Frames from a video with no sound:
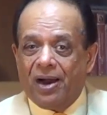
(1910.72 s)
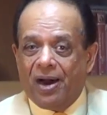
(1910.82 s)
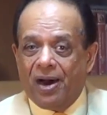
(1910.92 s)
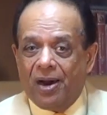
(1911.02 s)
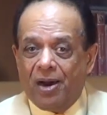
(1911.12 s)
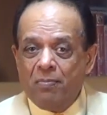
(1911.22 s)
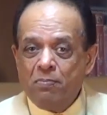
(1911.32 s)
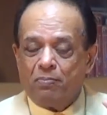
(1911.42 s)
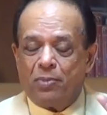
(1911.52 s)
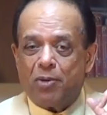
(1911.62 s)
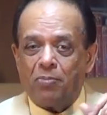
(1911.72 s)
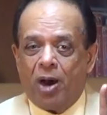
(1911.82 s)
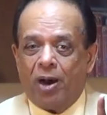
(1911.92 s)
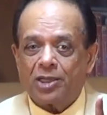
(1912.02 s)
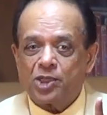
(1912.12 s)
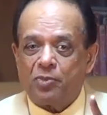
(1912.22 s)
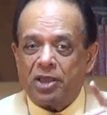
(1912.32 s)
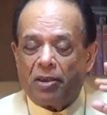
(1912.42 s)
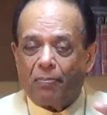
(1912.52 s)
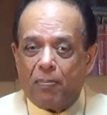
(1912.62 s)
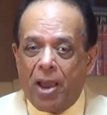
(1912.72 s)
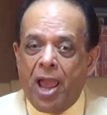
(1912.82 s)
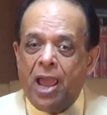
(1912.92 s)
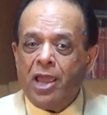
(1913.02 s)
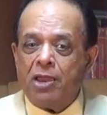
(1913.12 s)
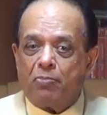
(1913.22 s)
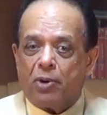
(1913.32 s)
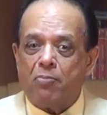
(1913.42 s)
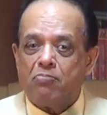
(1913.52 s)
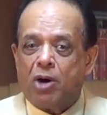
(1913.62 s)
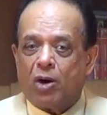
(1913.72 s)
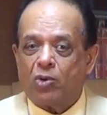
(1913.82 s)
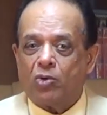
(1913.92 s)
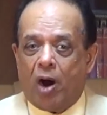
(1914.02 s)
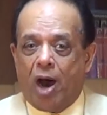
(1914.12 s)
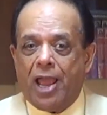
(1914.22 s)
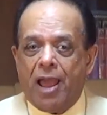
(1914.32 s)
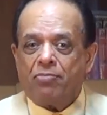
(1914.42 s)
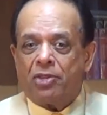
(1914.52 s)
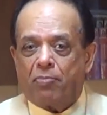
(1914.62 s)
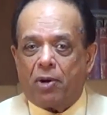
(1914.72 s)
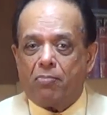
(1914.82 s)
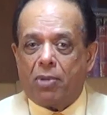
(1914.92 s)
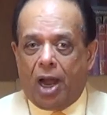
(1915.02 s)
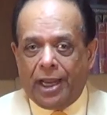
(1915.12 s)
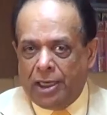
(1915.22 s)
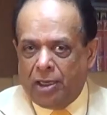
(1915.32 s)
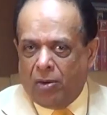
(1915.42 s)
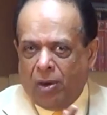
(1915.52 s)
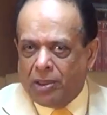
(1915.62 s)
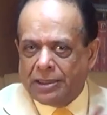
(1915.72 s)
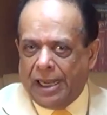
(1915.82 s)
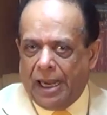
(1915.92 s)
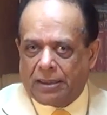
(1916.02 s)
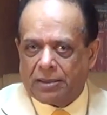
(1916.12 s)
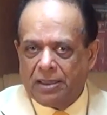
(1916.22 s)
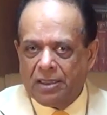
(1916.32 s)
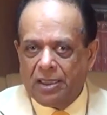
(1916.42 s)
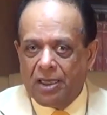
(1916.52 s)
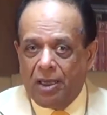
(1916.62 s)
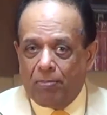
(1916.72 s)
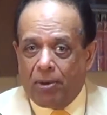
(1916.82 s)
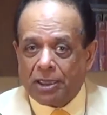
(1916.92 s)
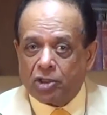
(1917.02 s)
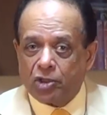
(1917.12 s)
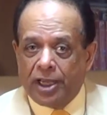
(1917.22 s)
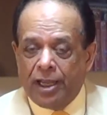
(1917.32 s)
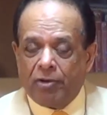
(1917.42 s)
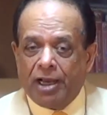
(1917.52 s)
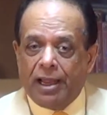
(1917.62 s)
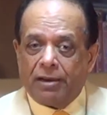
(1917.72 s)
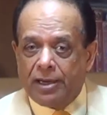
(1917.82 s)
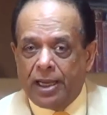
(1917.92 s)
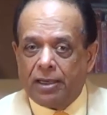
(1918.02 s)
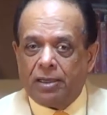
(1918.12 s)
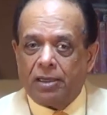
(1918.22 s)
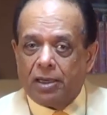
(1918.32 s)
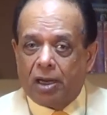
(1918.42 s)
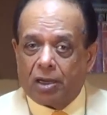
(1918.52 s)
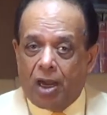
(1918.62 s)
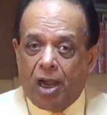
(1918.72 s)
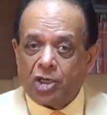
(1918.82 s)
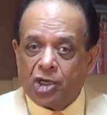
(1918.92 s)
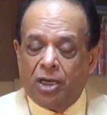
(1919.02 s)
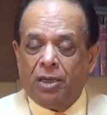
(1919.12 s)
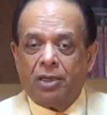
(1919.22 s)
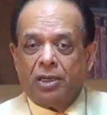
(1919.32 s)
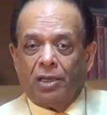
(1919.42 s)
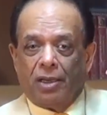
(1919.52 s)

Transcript: Aham Brahmasmi, Main hi Brahma hu. I am the Brahma. I didn't know all that. But today when I read Akasha,